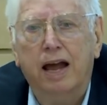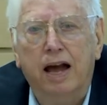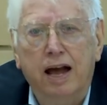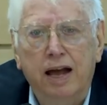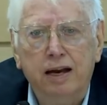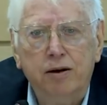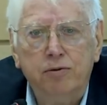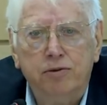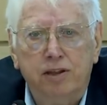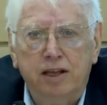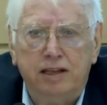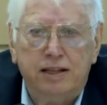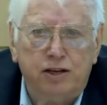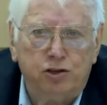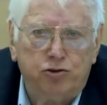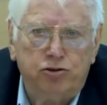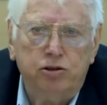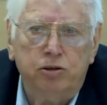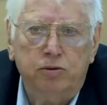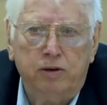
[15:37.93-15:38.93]
I don't think
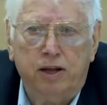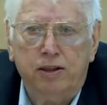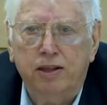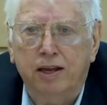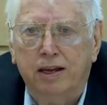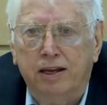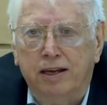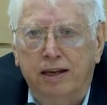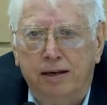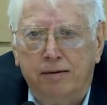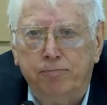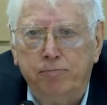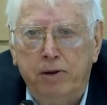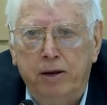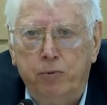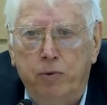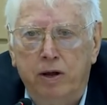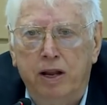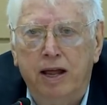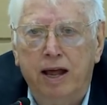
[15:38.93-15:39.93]
that's true. I think it
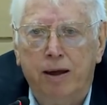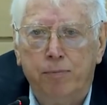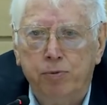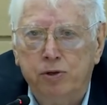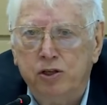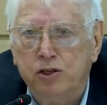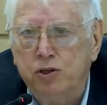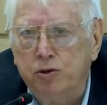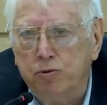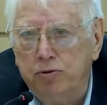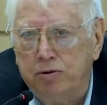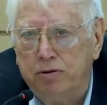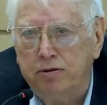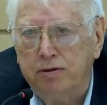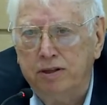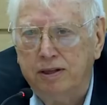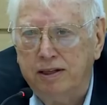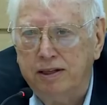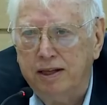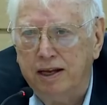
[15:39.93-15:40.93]
may well happen sooner
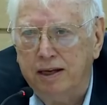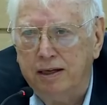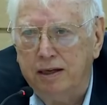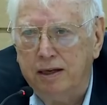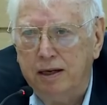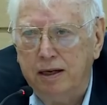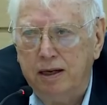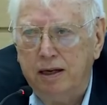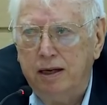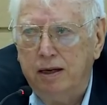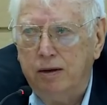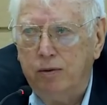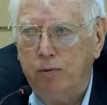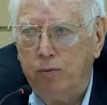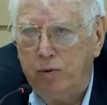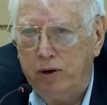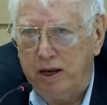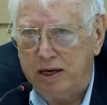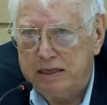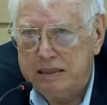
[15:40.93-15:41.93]
than
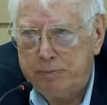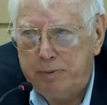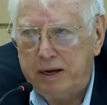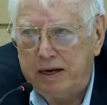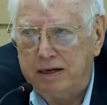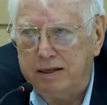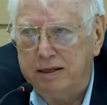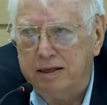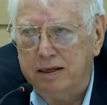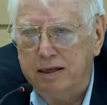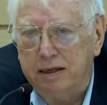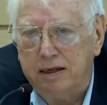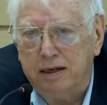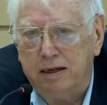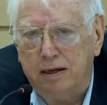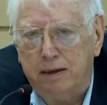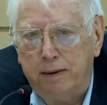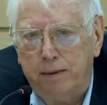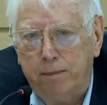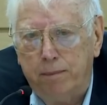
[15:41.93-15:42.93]
we expect.
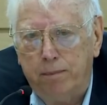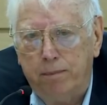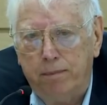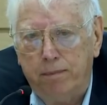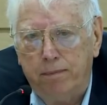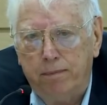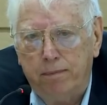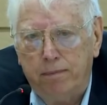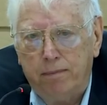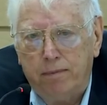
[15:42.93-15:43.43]
And